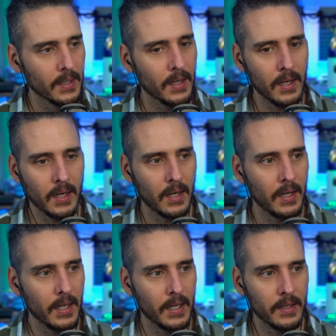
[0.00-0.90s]
Uh,
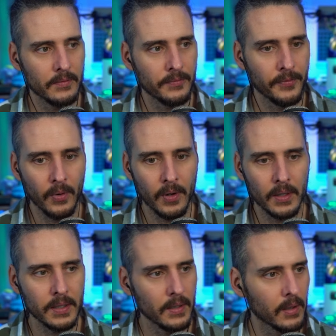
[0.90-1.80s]
and for
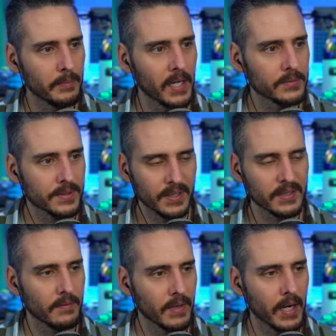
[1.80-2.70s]
you know about six
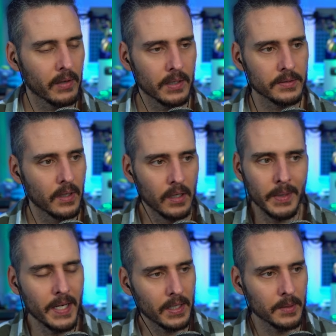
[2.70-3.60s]
seven hours, all of
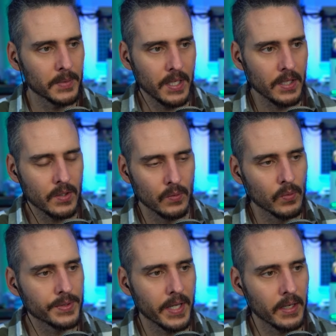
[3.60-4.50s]
my documentation
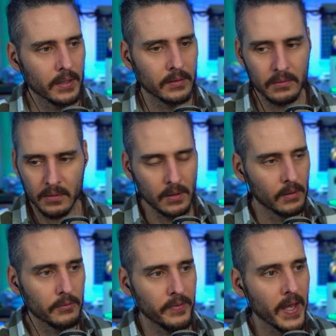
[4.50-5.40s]
was getting you
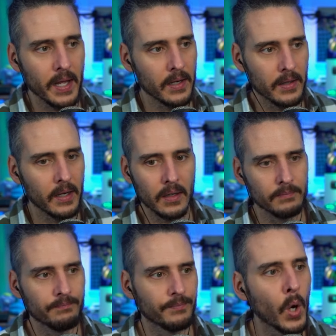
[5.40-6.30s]
know fed out of there.
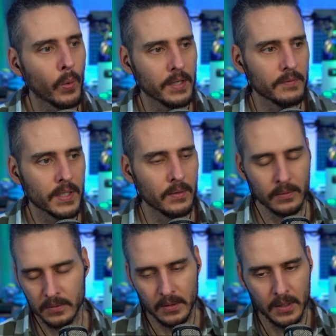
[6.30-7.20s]
No one even knew.
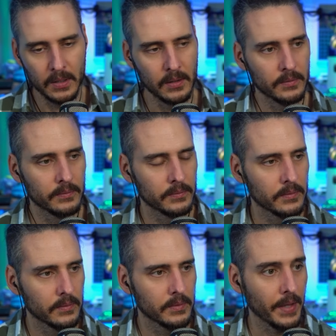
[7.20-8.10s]
Uh,
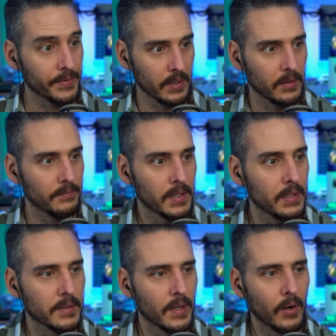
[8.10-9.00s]
not that you even need
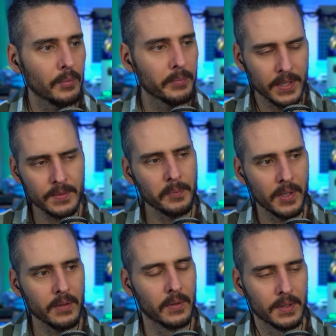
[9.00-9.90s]
to know, but it's pretty
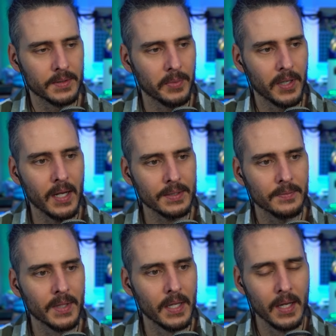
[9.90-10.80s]
cool. It's pretty
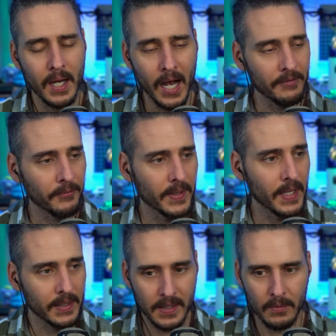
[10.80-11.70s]
awesome. I have a friend
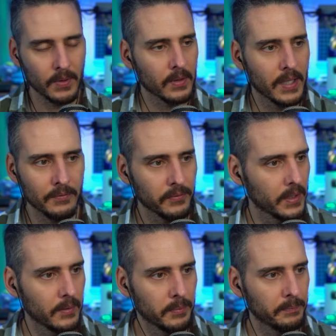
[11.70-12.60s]
that did it with
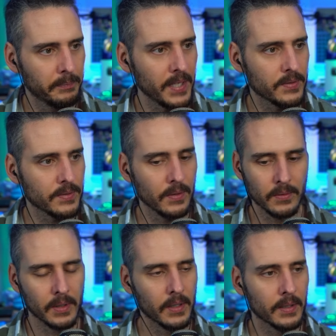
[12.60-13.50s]
Cloudflare Pages too.
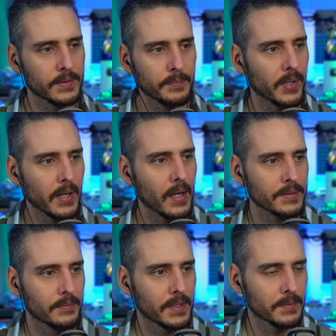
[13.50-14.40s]
It's pretty
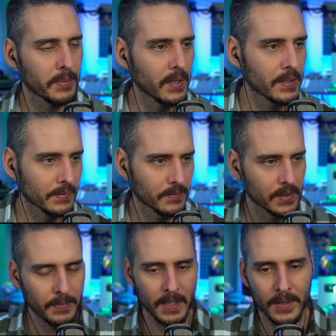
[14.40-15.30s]
awesome. It's pretty awesome
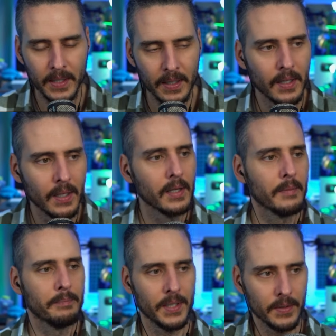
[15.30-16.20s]
to be able to
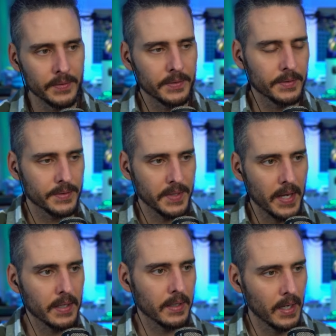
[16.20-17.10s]
build
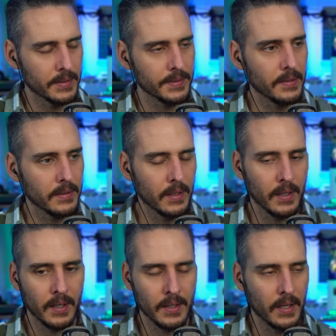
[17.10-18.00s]
static content
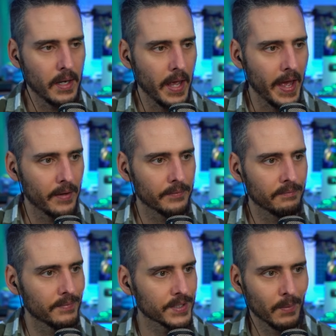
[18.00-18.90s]
and then have
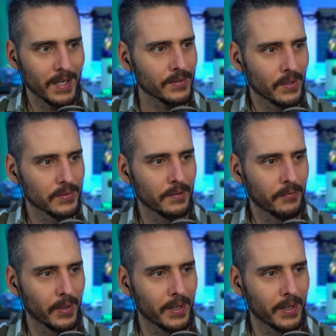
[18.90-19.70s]
someone else host it for you.